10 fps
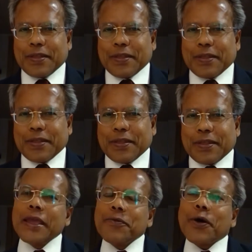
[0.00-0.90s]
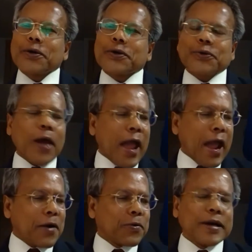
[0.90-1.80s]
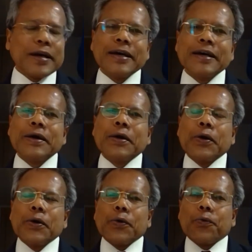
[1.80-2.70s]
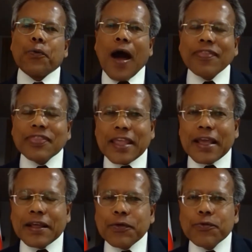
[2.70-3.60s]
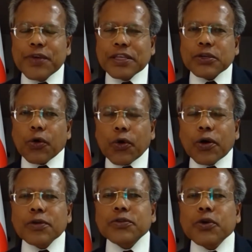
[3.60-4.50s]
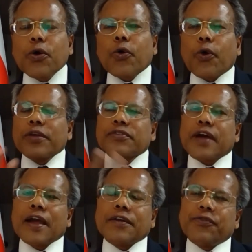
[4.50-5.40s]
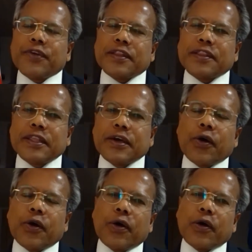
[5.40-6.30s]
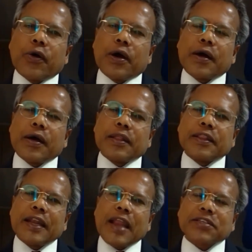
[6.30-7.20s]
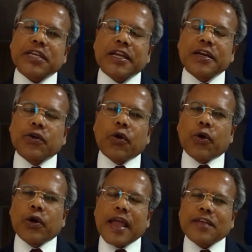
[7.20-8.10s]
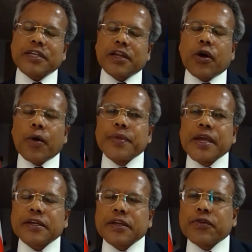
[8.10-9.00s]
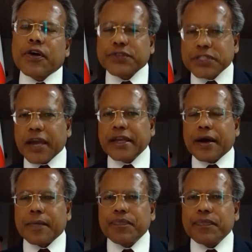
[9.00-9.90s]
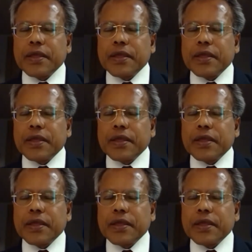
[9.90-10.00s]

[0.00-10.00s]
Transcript: So he wanted to have uh, one thing which also coincide with the uh, the national goal, national objective of China.